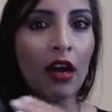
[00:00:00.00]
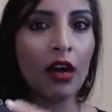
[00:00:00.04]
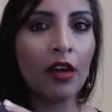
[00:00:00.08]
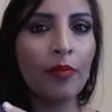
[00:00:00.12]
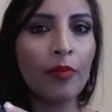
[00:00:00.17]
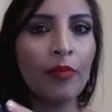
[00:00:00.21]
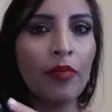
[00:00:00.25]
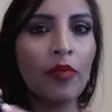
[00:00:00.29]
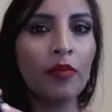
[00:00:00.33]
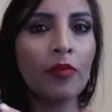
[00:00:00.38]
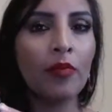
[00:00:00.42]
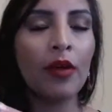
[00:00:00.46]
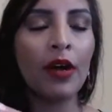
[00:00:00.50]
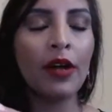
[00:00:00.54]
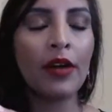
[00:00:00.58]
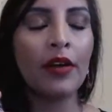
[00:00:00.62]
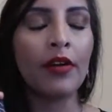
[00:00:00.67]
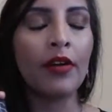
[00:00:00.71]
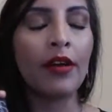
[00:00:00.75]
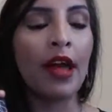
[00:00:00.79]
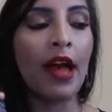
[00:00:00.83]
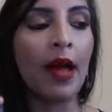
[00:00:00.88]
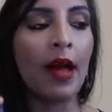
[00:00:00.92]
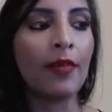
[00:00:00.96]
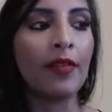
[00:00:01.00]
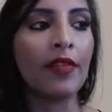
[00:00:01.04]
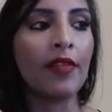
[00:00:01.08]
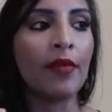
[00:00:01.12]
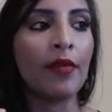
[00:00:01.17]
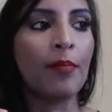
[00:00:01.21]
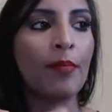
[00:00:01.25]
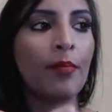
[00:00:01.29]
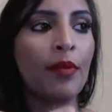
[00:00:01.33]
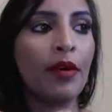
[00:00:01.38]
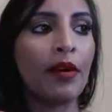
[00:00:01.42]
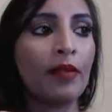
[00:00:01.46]
I bought mine on
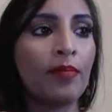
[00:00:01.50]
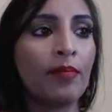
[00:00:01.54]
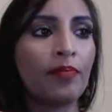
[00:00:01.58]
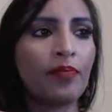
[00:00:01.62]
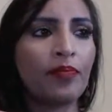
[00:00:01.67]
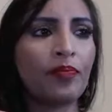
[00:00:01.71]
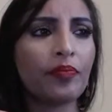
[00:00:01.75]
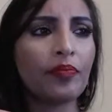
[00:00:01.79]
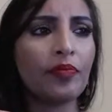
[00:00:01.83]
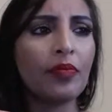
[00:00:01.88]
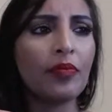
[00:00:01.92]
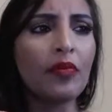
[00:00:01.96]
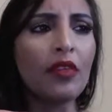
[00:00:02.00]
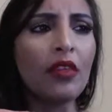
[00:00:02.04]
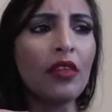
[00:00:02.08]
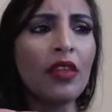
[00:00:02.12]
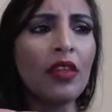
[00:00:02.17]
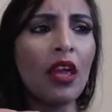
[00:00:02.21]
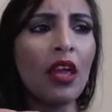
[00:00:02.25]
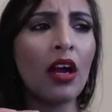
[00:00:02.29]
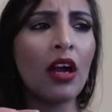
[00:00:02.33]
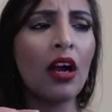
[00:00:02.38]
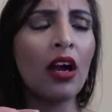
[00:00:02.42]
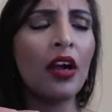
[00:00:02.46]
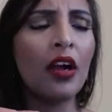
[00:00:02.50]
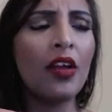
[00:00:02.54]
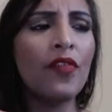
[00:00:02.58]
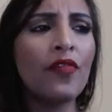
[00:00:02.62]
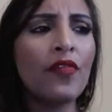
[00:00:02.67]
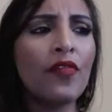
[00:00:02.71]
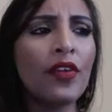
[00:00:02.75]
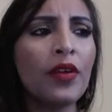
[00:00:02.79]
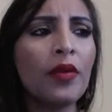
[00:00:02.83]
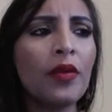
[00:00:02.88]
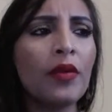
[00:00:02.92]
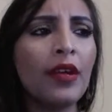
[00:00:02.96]
Amazon, but I
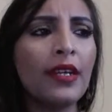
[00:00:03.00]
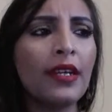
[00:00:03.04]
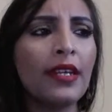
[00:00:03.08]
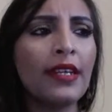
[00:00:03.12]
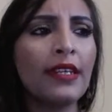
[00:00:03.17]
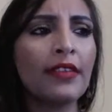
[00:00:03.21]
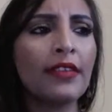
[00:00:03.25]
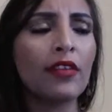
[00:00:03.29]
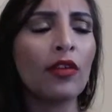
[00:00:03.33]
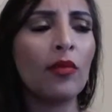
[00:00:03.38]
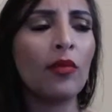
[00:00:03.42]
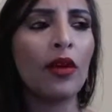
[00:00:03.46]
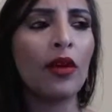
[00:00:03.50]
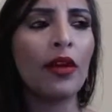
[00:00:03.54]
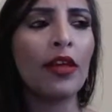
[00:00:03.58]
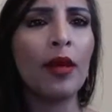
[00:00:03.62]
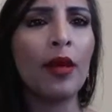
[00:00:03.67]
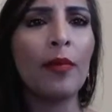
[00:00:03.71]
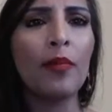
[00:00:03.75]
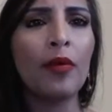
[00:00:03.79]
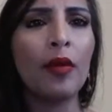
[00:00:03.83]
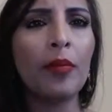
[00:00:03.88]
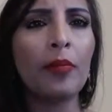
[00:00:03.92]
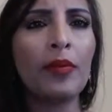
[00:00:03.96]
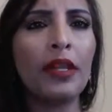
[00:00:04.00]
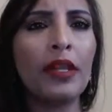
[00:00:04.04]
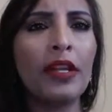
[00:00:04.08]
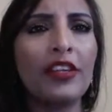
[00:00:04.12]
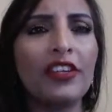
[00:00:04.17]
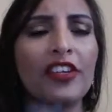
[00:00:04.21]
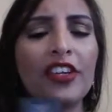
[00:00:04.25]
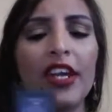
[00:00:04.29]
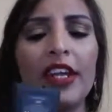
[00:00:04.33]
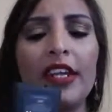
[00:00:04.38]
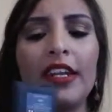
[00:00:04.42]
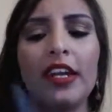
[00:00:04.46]
feel like it's quite a popular
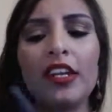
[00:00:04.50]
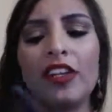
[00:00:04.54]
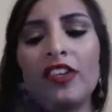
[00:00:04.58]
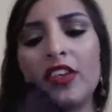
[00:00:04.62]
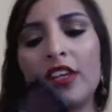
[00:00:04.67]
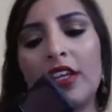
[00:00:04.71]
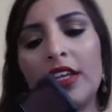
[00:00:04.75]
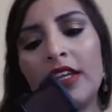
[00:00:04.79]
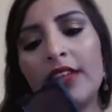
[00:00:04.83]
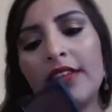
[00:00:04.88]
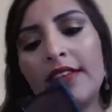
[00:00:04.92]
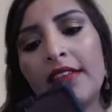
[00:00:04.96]
shade actually.